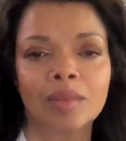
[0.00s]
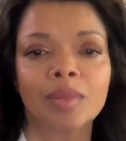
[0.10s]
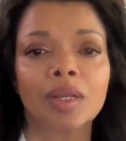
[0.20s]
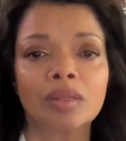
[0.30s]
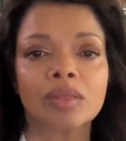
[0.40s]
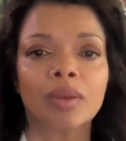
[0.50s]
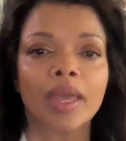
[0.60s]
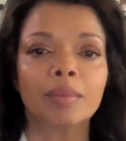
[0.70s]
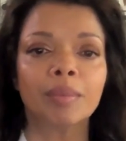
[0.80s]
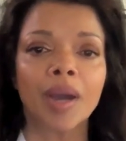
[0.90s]
but also
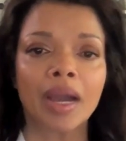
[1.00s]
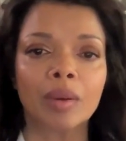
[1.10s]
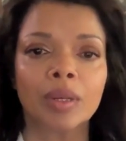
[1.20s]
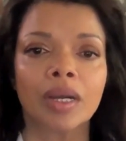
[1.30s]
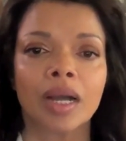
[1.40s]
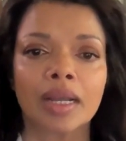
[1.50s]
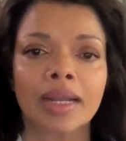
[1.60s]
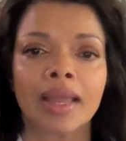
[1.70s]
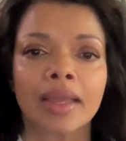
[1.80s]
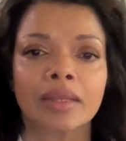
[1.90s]
empower our
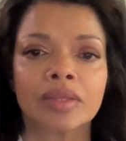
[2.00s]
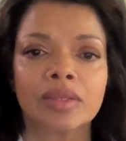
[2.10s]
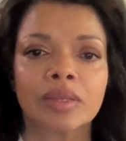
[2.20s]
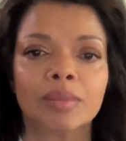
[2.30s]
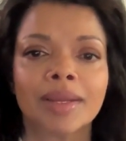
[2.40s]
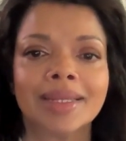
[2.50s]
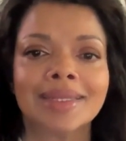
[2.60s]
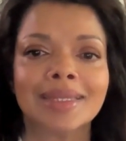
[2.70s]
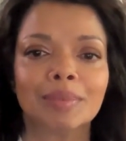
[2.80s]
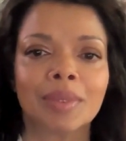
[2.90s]
clients by
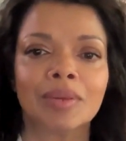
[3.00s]
deeply